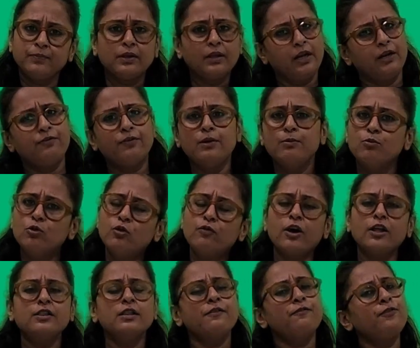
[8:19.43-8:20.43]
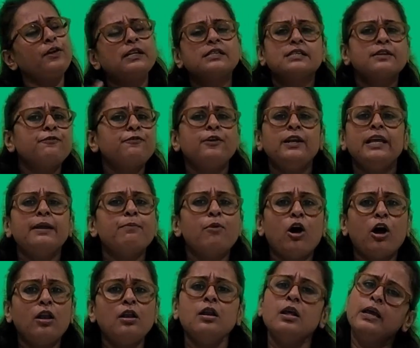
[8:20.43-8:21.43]
It will move on the, it's a free
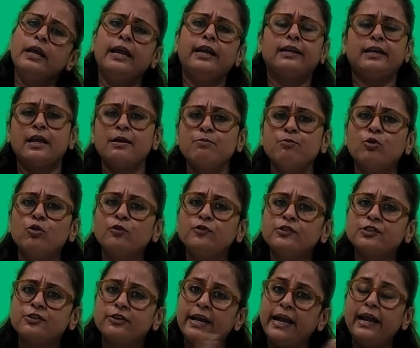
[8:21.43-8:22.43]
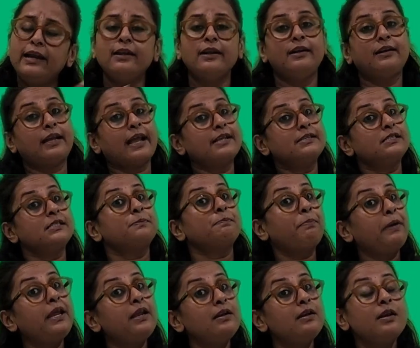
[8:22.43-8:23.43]
ball. It can move straight, it can
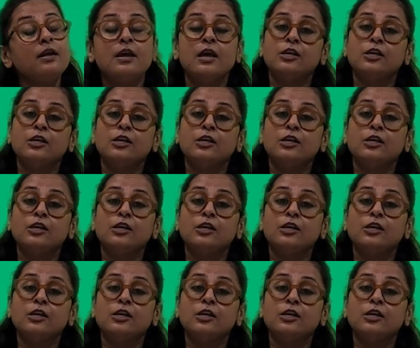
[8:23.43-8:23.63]
spin.